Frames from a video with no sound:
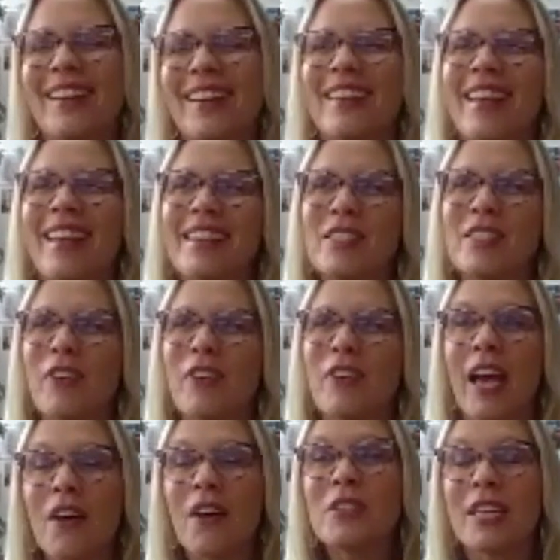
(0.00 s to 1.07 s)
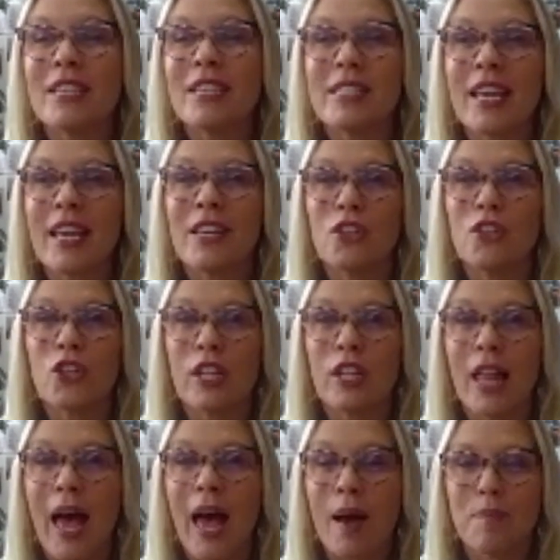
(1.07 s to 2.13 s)
That's funny. I was going to say he should
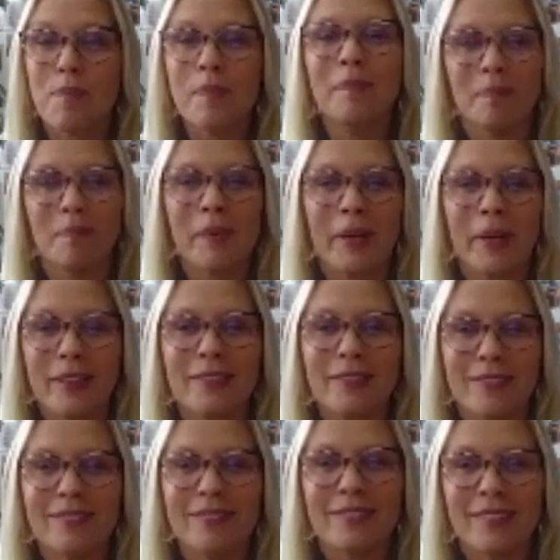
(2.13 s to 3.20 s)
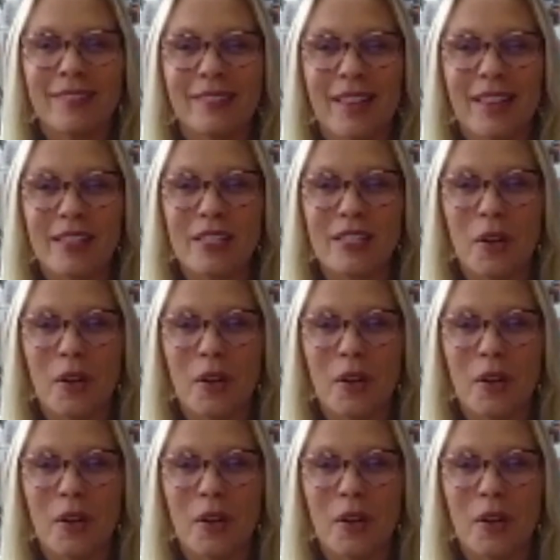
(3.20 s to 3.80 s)
clap, but that's not